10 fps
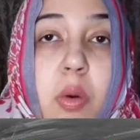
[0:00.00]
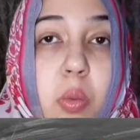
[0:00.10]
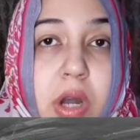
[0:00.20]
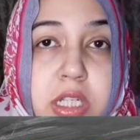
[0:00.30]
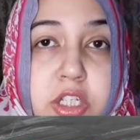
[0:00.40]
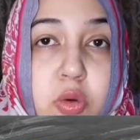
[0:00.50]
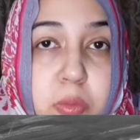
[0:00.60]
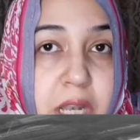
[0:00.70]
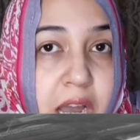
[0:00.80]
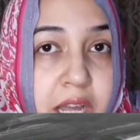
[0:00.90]
Once you
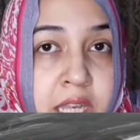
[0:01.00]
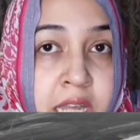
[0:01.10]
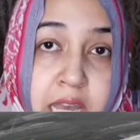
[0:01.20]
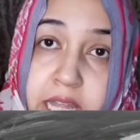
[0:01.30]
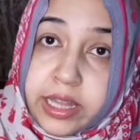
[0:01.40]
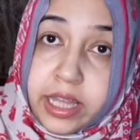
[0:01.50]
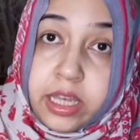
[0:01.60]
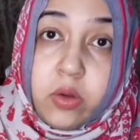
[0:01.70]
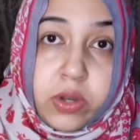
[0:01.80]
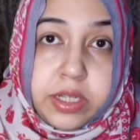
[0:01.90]
plan and
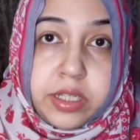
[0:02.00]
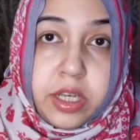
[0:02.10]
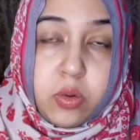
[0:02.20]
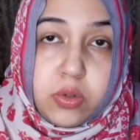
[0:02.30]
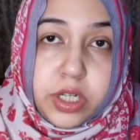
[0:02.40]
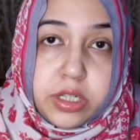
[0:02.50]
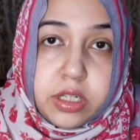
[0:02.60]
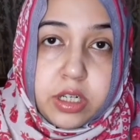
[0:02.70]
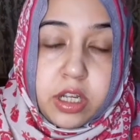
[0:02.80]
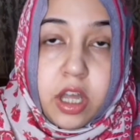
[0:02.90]
then you execute
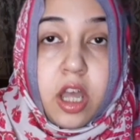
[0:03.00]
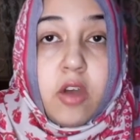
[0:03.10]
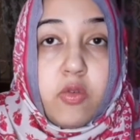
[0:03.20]
it.